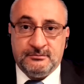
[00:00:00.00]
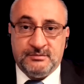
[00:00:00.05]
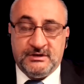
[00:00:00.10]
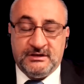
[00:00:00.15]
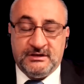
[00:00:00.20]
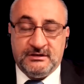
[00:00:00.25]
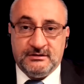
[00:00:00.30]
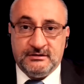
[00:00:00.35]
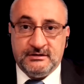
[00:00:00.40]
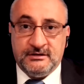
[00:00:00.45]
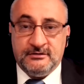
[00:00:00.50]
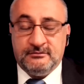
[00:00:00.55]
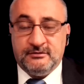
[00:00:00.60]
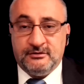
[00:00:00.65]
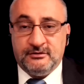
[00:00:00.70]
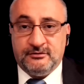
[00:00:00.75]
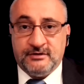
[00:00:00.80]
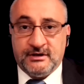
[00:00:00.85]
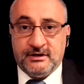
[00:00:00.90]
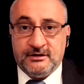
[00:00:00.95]
being the lead of the
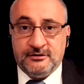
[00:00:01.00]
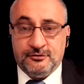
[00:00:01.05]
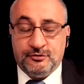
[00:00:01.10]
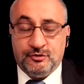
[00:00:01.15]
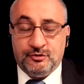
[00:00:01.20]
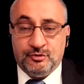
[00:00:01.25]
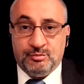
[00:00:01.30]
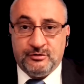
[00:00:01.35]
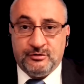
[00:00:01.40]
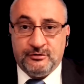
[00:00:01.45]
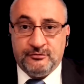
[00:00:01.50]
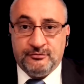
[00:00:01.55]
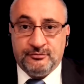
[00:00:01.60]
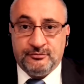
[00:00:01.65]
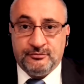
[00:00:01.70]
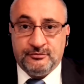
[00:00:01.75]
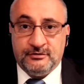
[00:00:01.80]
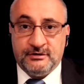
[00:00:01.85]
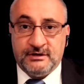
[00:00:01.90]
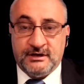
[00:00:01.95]
Shanghai Cooperation
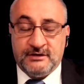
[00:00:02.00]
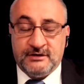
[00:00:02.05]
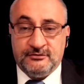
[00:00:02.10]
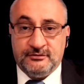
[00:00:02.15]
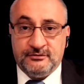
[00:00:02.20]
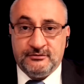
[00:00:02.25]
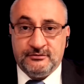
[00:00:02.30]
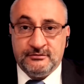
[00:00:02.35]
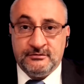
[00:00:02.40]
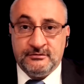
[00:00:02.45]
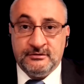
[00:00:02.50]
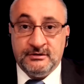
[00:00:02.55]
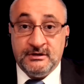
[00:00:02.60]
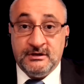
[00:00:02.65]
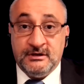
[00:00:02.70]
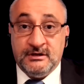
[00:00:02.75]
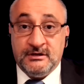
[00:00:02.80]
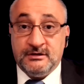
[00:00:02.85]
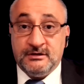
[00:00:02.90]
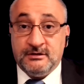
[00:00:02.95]
Organization
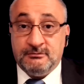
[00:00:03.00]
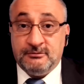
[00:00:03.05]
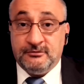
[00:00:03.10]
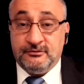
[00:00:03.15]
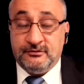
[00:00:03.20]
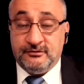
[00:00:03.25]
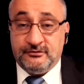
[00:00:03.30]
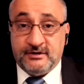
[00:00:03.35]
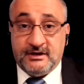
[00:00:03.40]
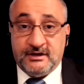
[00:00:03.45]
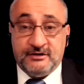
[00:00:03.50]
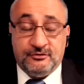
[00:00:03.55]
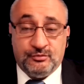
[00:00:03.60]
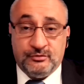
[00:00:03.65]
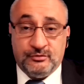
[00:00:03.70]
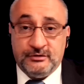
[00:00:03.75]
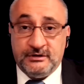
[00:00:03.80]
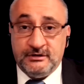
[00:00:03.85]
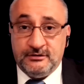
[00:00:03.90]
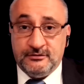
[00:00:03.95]
that was designed
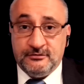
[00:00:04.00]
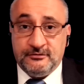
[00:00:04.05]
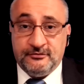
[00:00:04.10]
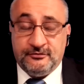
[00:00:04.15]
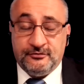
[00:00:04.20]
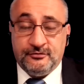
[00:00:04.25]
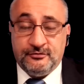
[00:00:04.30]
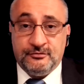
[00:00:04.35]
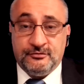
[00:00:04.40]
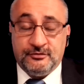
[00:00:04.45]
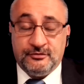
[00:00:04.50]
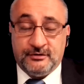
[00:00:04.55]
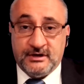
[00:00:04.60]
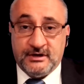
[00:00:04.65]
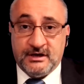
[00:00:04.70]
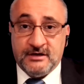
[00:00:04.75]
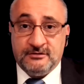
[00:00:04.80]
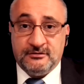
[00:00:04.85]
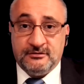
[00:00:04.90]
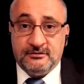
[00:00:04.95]
20 years ago to
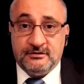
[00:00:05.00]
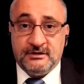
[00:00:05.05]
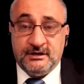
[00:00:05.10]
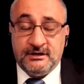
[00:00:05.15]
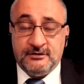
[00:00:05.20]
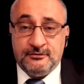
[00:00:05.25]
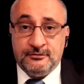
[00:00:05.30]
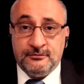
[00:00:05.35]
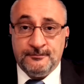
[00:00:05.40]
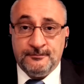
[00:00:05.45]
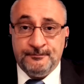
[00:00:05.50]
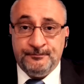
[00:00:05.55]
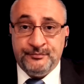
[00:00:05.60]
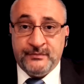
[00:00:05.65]
counter NATO,